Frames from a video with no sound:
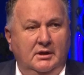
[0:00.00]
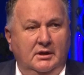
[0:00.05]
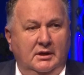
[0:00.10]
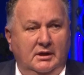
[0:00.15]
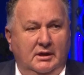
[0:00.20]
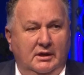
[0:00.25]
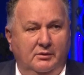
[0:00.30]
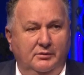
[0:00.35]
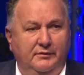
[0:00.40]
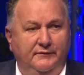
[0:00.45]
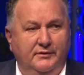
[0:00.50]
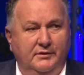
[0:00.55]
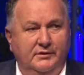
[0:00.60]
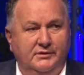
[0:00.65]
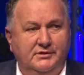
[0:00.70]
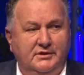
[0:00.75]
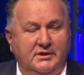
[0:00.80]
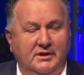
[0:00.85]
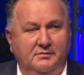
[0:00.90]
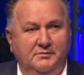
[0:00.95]
However,
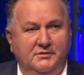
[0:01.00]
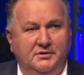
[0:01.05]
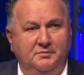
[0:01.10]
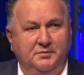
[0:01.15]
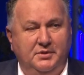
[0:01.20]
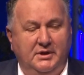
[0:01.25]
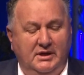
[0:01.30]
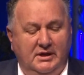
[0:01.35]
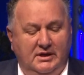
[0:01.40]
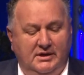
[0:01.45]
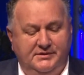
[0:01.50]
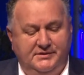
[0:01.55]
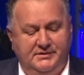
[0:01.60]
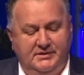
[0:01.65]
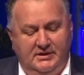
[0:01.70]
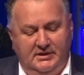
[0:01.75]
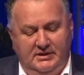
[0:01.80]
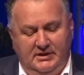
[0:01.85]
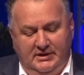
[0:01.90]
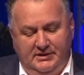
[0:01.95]
it's come to pass
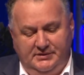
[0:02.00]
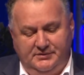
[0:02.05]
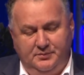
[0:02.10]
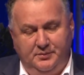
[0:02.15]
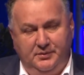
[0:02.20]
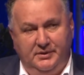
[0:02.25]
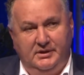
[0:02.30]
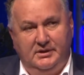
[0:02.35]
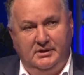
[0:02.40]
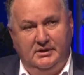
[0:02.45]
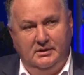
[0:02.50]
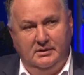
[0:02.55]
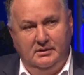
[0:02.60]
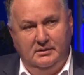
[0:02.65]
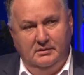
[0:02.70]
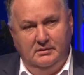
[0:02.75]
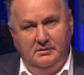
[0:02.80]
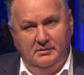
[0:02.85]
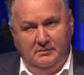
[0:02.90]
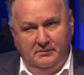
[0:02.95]
that as we
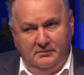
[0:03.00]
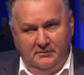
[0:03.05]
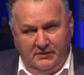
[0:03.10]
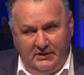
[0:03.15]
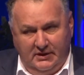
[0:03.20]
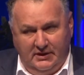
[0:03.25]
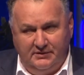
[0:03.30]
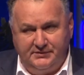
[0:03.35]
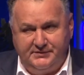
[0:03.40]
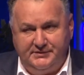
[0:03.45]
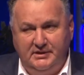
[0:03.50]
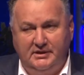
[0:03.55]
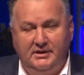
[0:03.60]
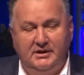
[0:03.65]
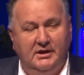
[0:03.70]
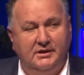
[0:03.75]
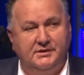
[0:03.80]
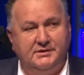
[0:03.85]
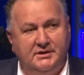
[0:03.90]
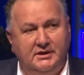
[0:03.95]
now sink
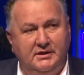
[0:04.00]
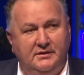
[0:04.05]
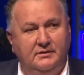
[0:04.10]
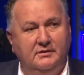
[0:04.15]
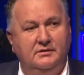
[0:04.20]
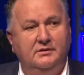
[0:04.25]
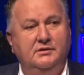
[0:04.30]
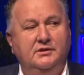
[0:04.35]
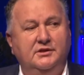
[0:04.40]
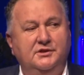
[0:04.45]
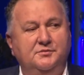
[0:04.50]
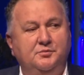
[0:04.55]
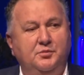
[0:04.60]
our teeth into these